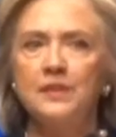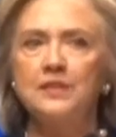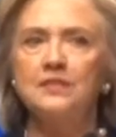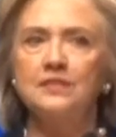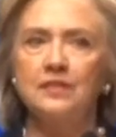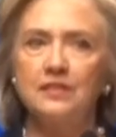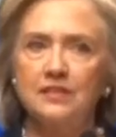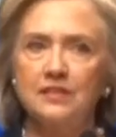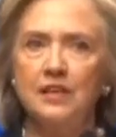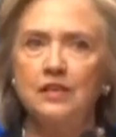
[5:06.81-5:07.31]
be
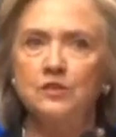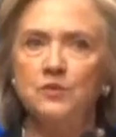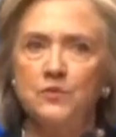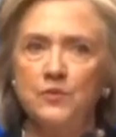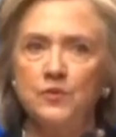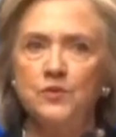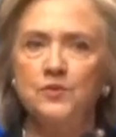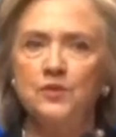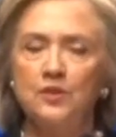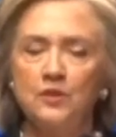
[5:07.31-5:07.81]

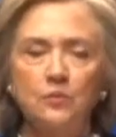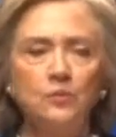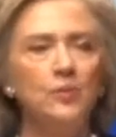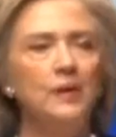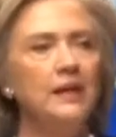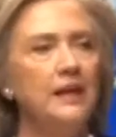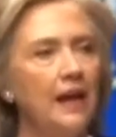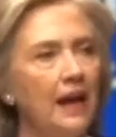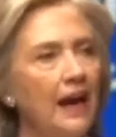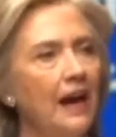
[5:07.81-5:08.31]
successful so that
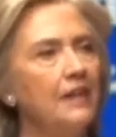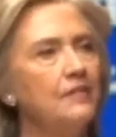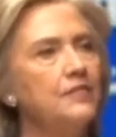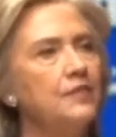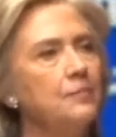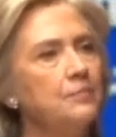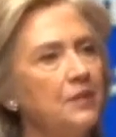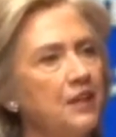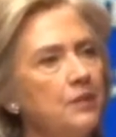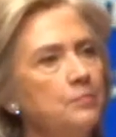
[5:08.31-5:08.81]
we
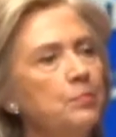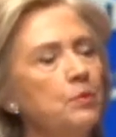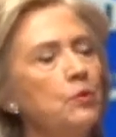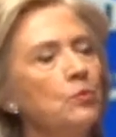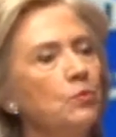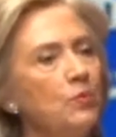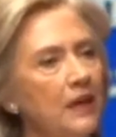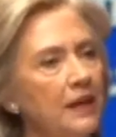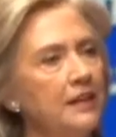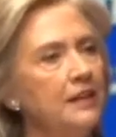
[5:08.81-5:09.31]
have the
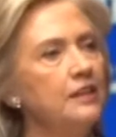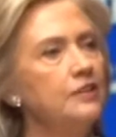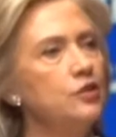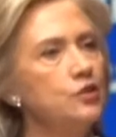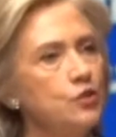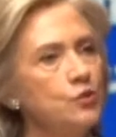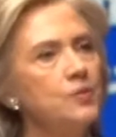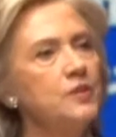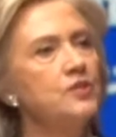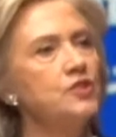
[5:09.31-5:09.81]
people ready to do